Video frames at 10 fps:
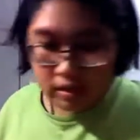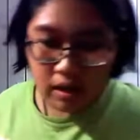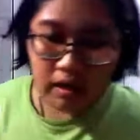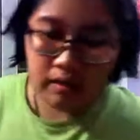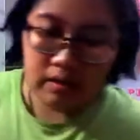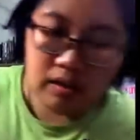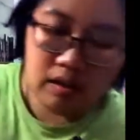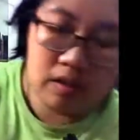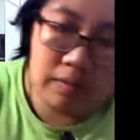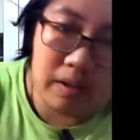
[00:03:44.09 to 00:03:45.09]
ha
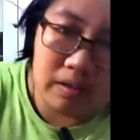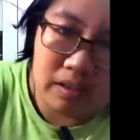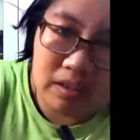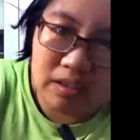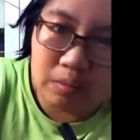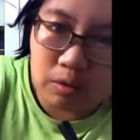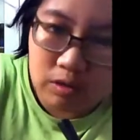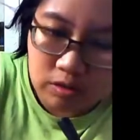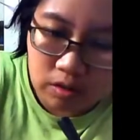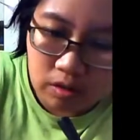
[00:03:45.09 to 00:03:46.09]
here we go. Here's the
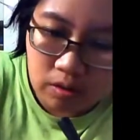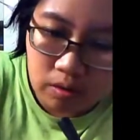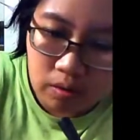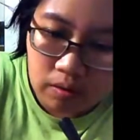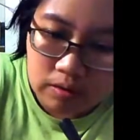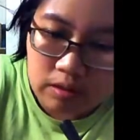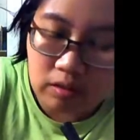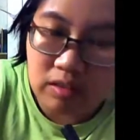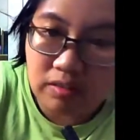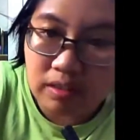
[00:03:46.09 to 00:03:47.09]
Mochitaro
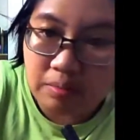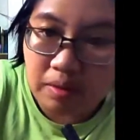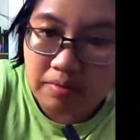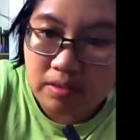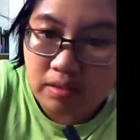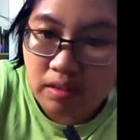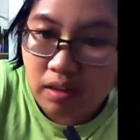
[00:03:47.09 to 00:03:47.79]
salt rice puffs.